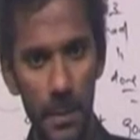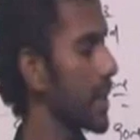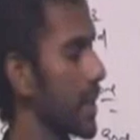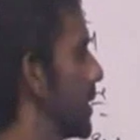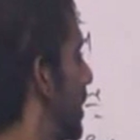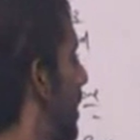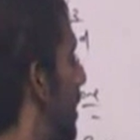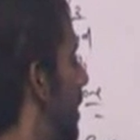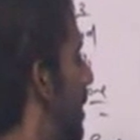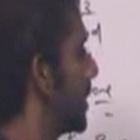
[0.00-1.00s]
Right.
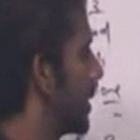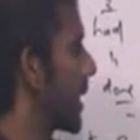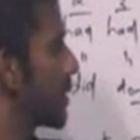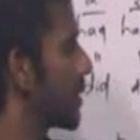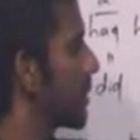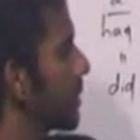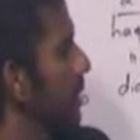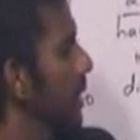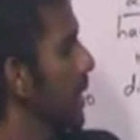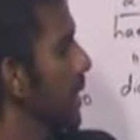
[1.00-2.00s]
This sentence.
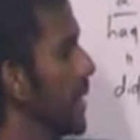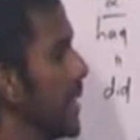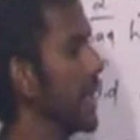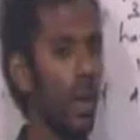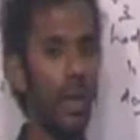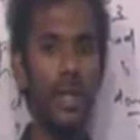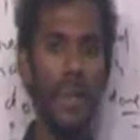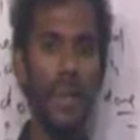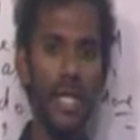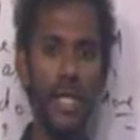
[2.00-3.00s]
He wrote
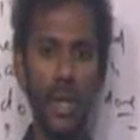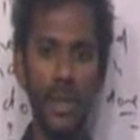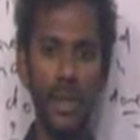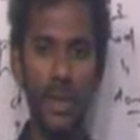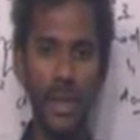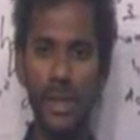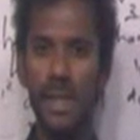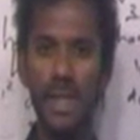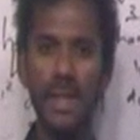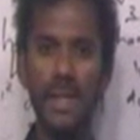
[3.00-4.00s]
many short stories.
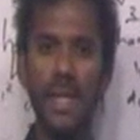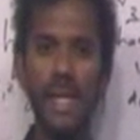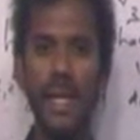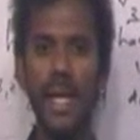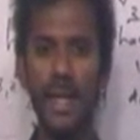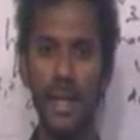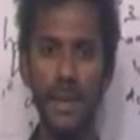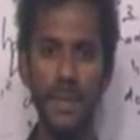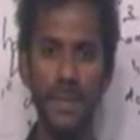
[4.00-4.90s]
Tense and category.